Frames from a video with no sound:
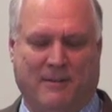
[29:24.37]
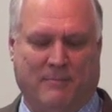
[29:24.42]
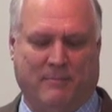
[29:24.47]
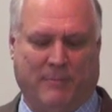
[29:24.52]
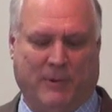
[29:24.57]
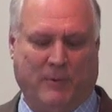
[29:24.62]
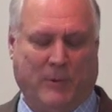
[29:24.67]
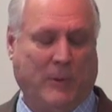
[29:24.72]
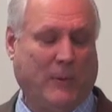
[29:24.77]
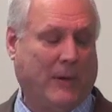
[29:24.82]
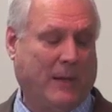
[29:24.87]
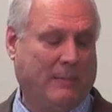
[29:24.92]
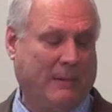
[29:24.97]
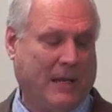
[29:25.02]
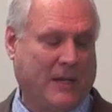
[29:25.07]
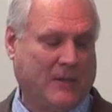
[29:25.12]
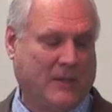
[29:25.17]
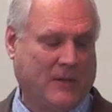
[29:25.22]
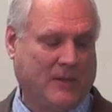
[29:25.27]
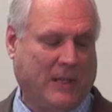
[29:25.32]
but we want to
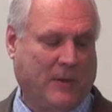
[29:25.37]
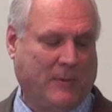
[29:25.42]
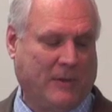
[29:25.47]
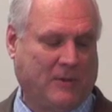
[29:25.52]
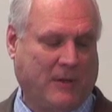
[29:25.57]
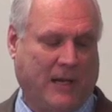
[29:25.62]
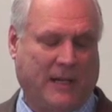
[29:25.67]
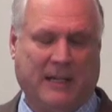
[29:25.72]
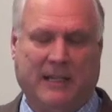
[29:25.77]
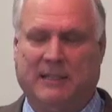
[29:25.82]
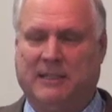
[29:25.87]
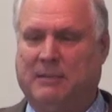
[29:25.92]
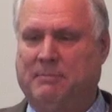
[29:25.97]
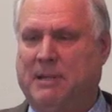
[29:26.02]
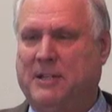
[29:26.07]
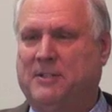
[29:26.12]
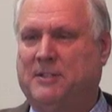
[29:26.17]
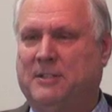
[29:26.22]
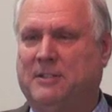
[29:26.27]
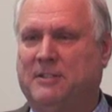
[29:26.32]
make sure that we try to get the
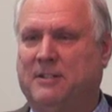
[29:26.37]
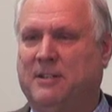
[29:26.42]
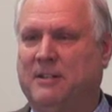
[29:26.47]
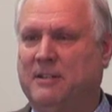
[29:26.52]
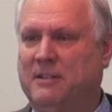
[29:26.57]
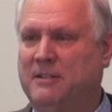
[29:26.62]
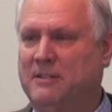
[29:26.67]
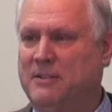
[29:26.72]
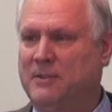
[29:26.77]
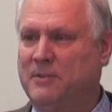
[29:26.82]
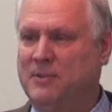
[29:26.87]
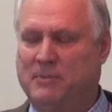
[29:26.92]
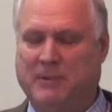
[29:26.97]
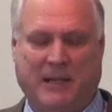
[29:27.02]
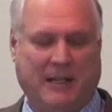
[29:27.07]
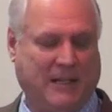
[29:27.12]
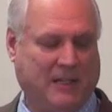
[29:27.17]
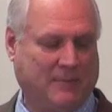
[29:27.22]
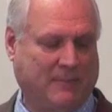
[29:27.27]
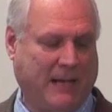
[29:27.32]
message to as
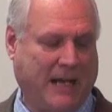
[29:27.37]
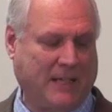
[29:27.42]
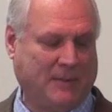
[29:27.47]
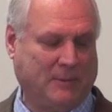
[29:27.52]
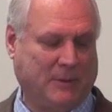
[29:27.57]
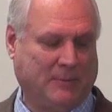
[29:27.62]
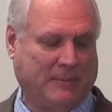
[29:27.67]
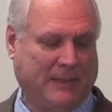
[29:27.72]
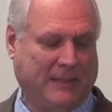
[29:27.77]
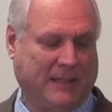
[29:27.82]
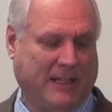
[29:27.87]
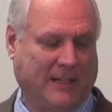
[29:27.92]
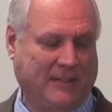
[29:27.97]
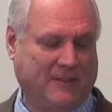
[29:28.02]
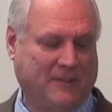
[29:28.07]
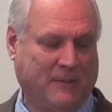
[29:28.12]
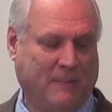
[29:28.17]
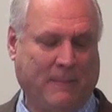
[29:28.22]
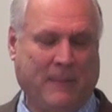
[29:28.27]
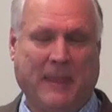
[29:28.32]
many as possible,
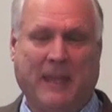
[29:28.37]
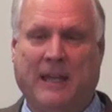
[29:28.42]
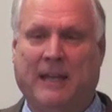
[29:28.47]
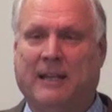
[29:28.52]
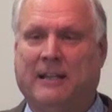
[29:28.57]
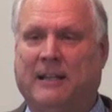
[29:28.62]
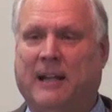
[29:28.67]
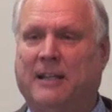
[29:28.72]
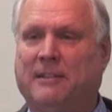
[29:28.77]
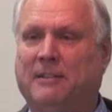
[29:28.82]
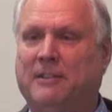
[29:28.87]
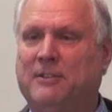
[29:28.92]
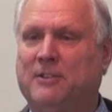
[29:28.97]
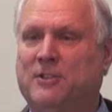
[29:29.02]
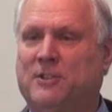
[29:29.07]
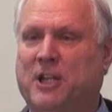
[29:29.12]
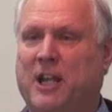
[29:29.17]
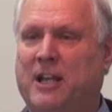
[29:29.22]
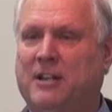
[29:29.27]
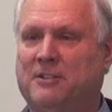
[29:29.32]
because God didn't
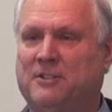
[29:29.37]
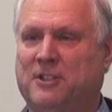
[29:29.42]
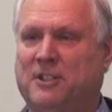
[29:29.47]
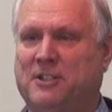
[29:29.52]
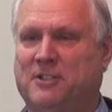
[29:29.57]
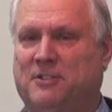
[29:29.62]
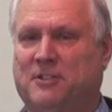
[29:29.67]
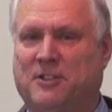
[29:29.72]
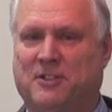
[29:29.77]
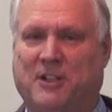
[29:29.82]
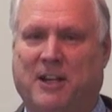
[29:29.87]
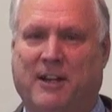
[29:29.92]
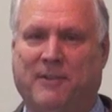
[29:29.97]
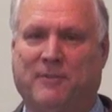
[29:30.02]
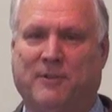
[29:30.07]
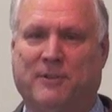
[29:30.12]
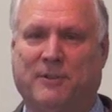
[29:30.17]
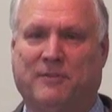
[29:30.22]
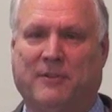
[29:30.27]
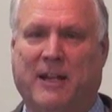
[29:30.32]
change his design
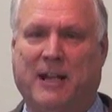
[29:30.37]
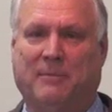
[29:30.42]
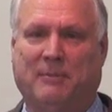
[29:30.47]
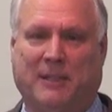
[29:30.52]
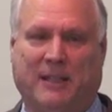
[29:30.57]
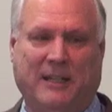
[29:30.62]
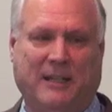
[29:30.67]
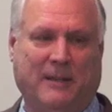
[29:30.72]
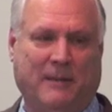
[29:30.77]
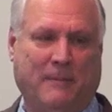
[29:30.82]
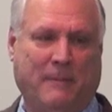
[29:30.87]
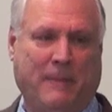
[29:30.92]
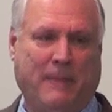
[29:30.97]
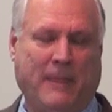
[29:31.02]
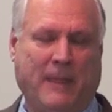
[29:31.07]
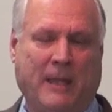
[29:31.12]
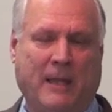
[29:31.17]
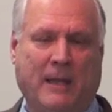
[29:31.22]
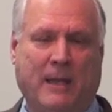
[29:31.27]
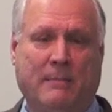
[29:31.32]
for the family,
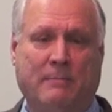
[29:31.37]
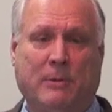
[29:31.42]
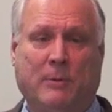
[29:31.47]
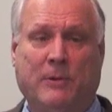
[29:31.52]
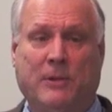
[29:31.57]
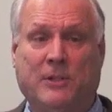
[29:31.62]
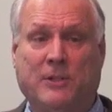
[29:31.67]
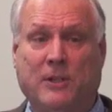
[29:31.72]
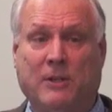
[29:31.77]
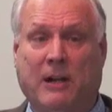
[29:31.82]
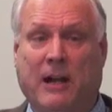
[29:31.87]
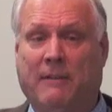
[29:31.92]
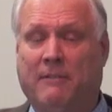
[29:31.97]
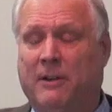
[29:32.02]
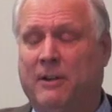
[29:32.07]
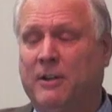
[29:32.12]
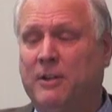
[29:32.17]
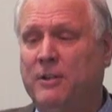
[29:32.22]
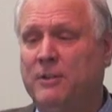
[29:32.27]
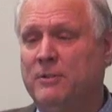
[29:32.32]
but we sure have
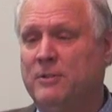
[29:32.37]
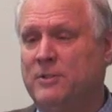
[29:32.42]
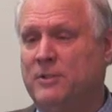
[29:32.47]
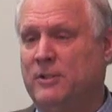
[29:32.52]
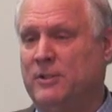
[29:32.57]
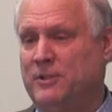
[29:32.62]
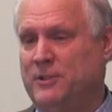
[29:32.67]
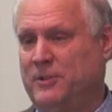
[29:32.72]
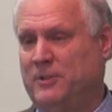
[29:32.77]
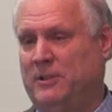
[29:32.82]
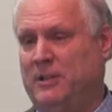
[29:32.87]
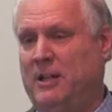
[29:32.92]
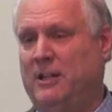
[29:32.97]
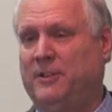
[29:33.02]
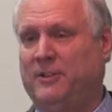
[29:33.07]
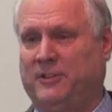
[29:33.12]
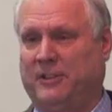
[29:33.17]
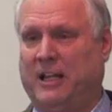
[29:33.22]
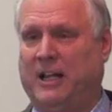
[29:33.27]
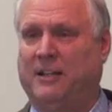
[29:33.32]
a huge cultural
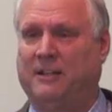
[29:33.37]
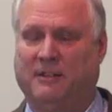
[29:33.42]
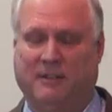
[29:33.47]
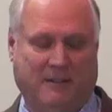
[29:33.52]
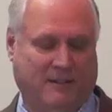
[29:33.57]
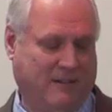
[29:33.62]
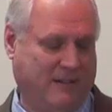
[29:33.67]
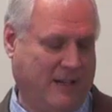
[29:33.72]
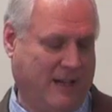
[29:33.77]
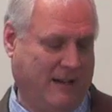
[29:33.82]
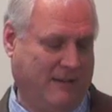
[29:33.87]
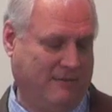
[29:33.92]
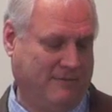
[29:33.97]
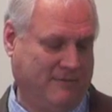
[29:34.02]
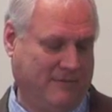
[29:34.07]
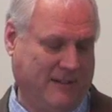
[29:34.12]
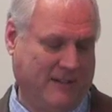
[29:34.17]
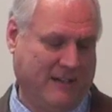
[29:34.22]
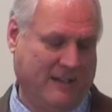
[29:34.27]
onslaught of